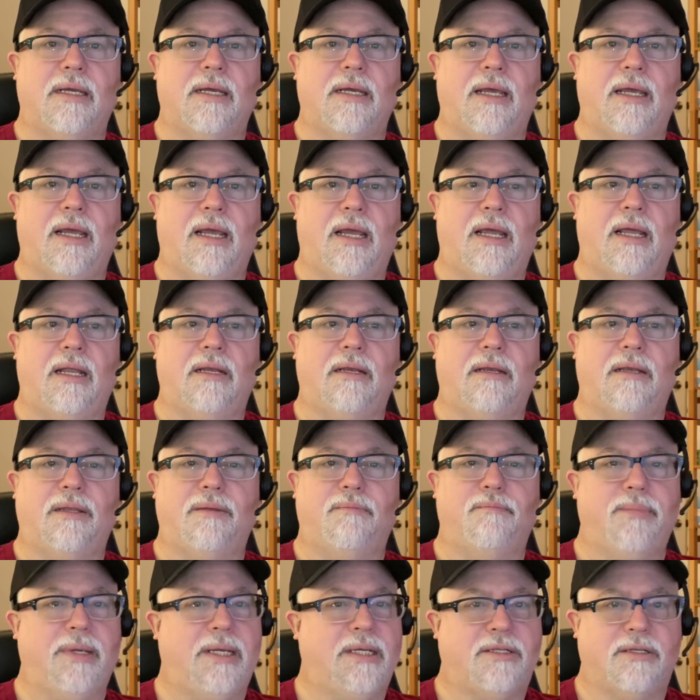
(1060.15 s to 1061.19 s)
And
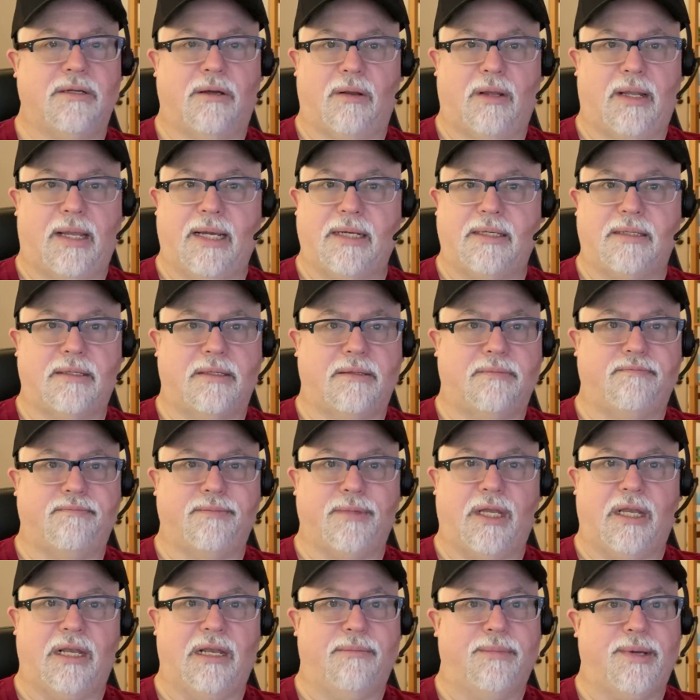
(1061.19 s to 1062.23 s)
bees don't like to
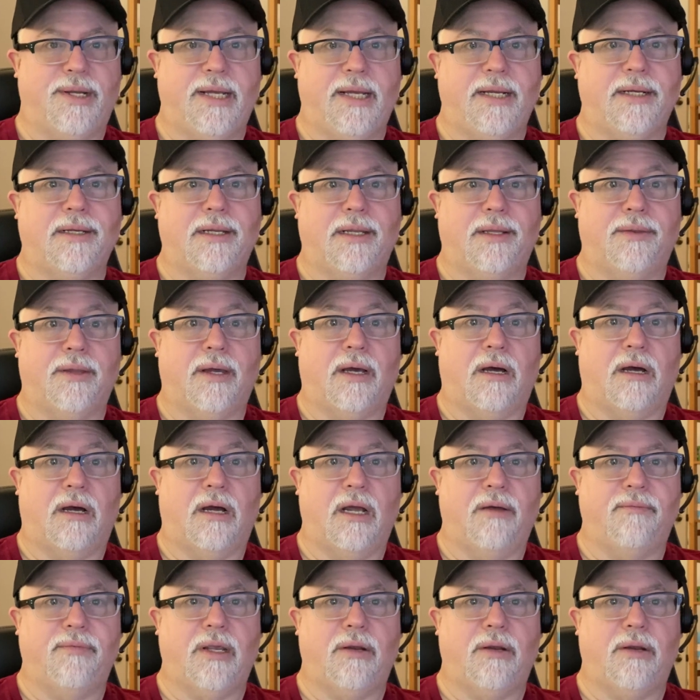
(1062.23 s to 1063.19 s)
eliminate in the hive.